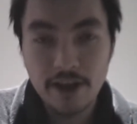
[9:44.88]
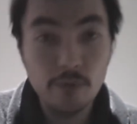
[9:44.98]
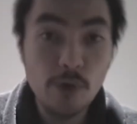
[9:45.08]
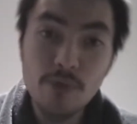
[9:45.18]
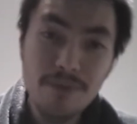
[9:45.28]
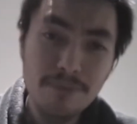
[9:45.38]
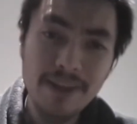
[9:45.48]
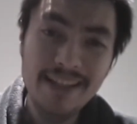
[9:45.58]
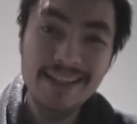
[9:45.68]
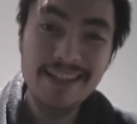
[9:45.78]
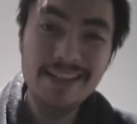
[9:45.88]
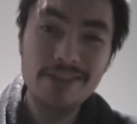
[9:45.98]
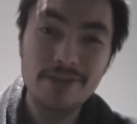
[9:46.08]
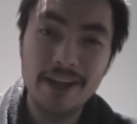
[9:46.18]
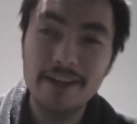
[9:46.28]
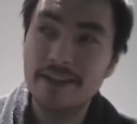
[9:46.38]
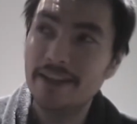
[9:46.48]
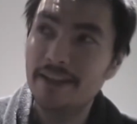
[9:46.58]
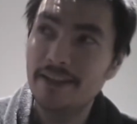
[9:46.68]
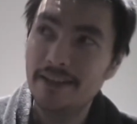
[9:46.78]
When we played Leeds United
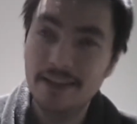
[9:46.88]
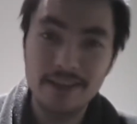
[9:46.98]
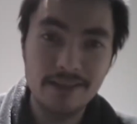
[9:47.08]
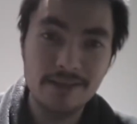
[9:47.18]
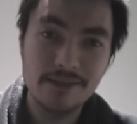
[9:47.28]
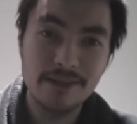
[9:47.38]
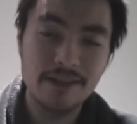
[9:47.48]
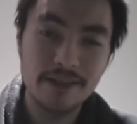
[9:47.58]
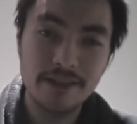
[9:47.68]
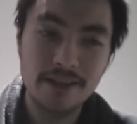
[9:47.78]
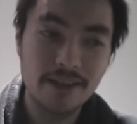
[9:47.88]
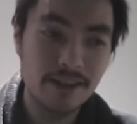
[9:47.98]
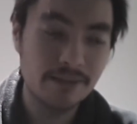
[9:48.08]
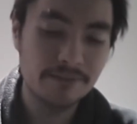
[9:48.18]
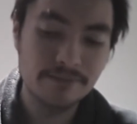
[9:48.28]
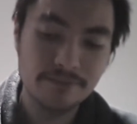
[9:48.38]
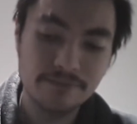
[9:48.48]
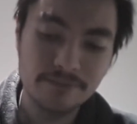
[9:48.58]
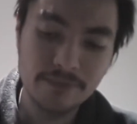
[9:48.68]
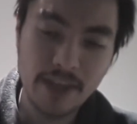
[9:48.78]
again in the
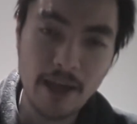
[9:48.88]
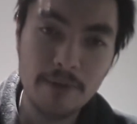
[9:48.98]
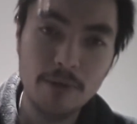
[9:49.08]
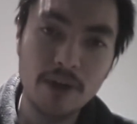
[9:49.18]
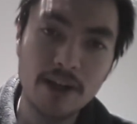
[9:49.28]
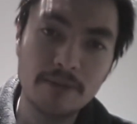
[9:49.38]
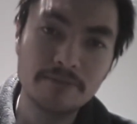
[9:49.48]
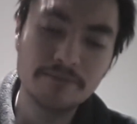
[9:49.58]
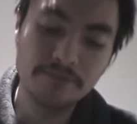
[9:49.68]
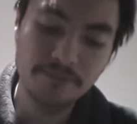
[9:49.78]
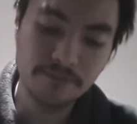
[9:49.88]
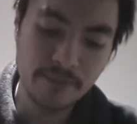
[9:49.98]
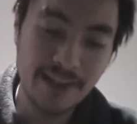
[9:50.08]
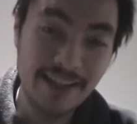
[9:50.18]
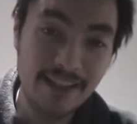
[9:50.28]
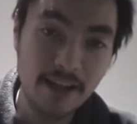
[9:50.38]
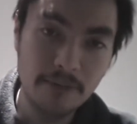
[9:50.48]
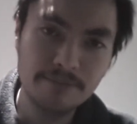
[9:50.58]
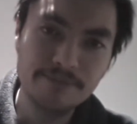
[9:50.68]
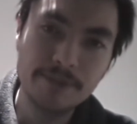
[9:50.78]
Capital One Cup, League
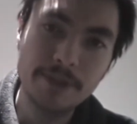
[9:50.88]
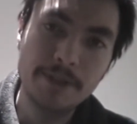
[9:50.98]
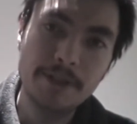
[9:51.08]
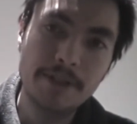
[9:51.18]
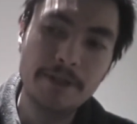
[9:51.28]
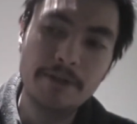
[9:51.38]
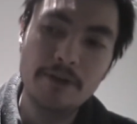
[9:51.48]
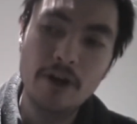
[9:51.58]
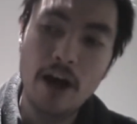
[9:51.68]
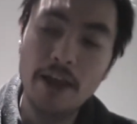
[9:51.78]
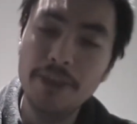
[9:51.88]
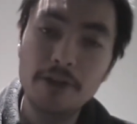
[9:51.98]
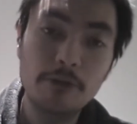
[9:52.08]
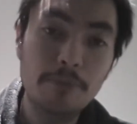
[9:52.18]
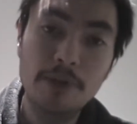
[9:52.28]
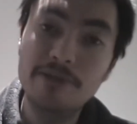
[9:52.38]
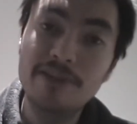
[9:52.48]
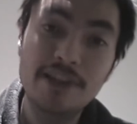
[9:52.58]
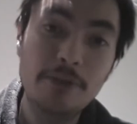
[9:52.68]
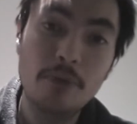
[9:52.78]
Cup, I thought we played
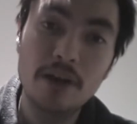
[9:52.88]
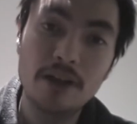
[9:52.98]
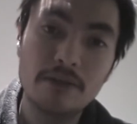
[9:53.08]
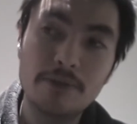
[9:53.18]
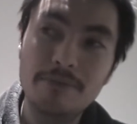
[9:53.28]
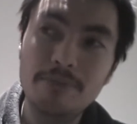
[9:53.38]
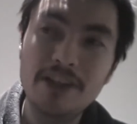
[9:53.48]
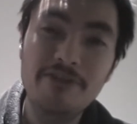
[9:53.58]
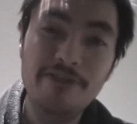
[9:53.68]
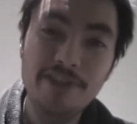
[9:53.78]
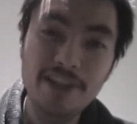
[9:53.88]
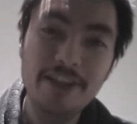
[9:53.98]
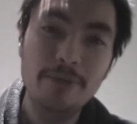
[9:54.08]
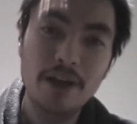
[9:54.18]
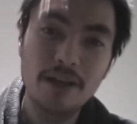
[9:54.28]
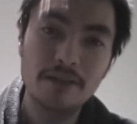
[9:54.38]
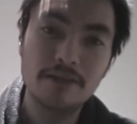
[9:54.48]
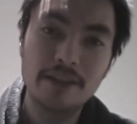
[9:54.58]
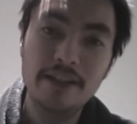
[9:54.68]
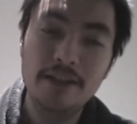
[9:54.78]
really well. We played really well
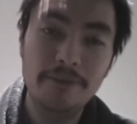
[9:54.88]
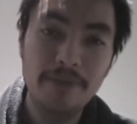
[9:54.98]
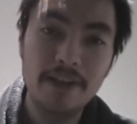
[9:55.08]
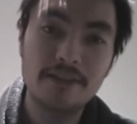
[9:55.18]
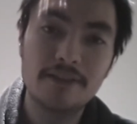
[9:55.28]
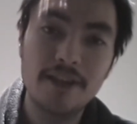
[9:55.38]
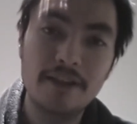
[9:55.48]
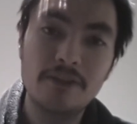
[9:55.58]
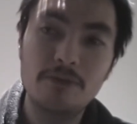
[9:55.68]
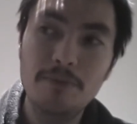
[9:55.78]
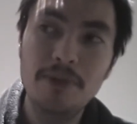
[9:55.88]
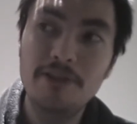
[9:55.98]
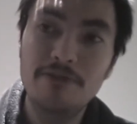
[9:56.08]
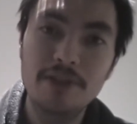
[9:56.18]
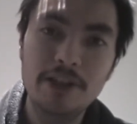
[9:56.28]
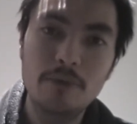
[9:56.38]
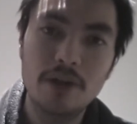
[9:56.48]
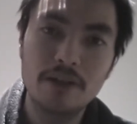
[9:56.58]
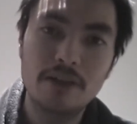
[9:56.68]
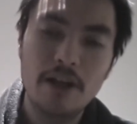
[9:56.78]
in the defense sense. We played really
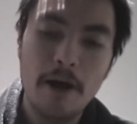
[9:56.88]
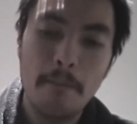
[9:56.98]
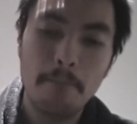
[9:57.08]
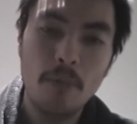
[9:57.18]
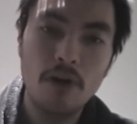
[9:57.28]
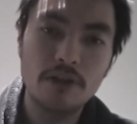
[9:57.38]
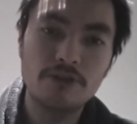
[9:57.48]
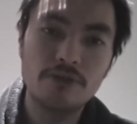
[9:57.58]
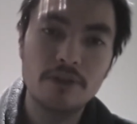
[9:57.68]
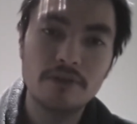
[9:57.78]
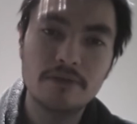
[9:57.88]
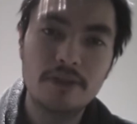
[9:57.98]
well, ball control.